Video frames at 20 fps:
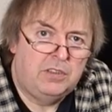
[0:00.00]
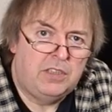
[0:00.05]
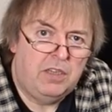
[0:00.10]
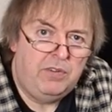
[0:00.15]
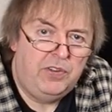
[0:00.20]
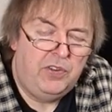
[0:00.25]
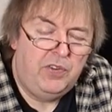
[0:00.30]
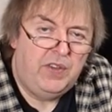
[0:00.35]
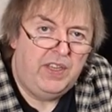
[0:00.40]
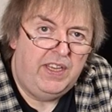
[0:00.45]

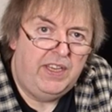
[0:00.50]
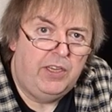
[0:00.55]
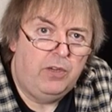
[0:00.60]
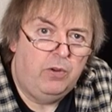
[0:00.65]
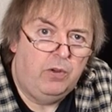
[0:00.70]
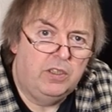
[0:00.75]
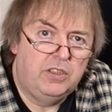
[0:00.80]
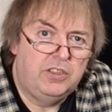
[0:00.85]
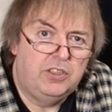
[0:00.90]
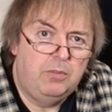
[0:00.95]
don't you think
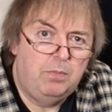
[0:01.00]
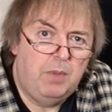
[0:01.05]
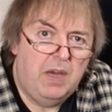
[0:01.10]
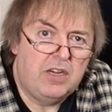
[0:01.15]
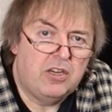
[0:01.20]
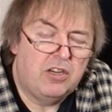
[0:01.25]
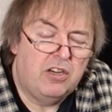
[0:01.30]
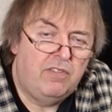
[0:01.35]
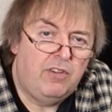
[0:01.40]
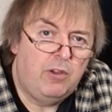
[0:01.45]
you could do
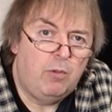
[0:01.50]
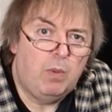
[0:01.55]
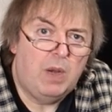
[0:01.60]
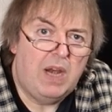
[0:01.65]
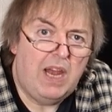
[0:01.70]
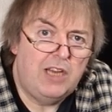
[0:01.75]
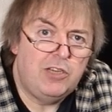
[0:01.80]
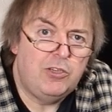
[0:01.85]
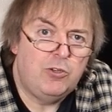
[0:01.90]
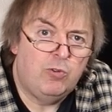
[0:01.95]
better if you
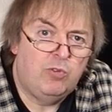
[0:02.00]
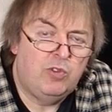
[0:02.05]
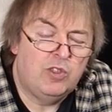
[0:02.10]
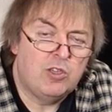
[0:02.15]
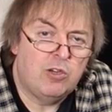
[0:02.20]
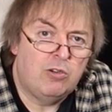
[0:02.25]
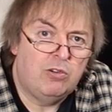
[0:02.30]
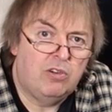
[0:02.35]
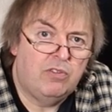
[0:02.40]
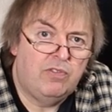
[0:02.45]
planned your
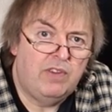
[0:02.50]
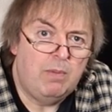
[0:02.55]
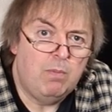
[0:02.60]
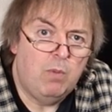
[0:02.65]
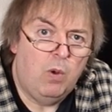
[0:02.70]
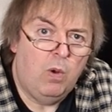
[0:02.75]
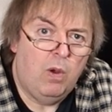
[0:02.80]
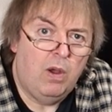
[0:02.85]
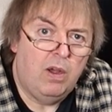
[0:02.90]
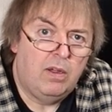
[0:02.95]
photography
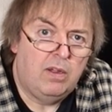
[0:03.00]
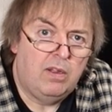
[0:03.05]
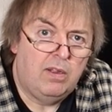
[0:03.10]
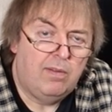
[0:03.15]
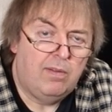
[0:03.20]
more?